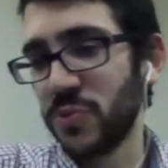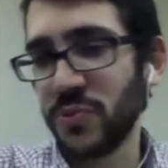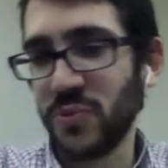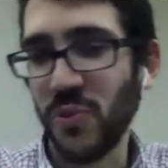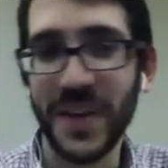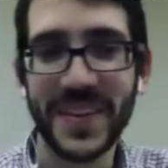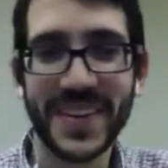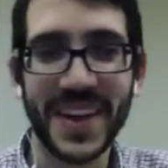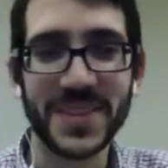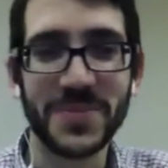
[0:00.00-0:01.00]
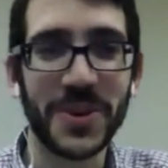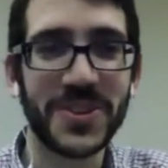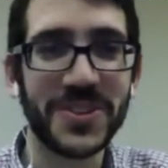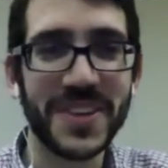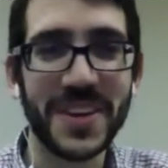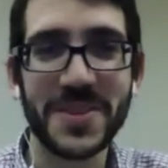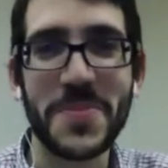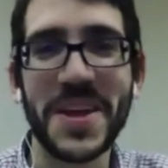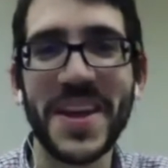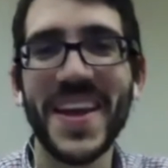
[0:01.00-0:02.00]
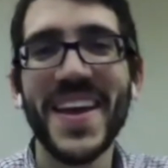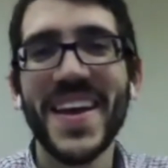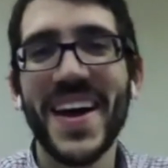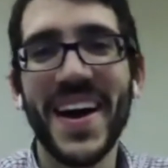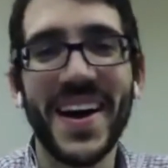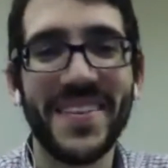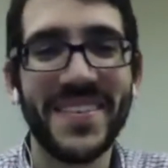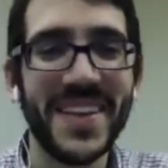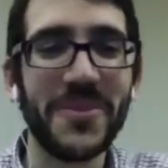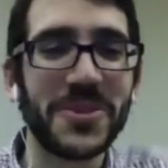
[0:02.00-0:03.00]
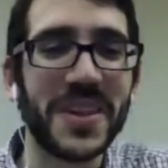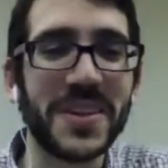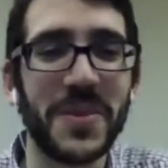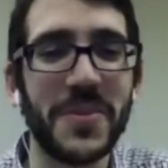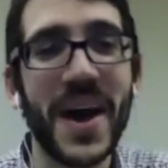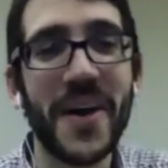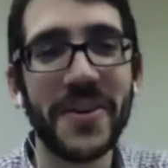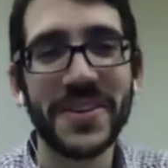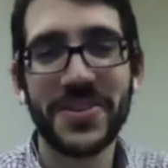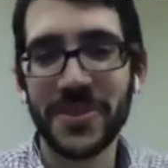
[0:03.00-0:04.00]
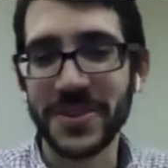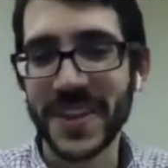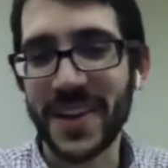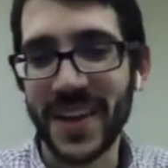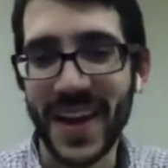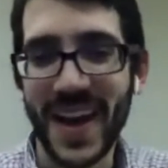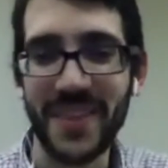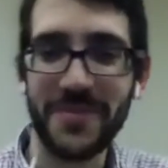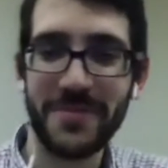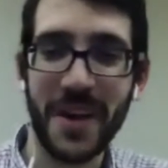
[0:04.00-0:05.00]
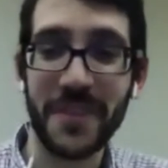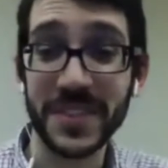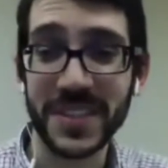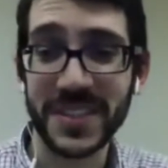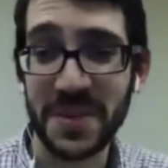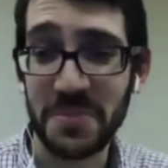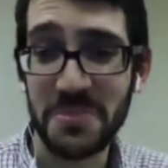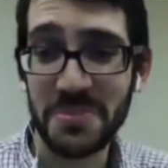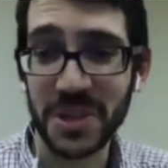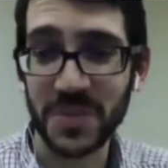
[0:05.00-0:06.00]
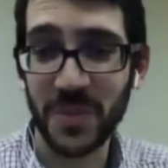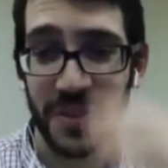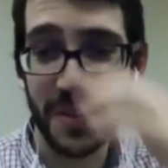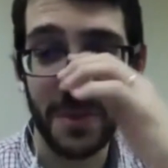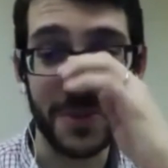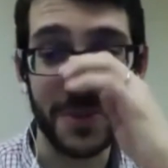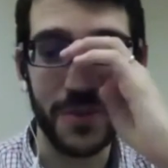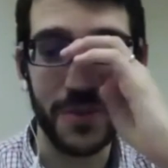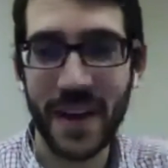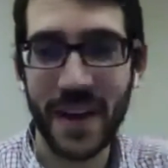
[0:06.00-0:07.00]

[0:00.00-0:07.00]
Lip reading: what Gettysburg turns out to be. Not what it turns out to be, but how it turns out. I obviously seen much more than most of you have,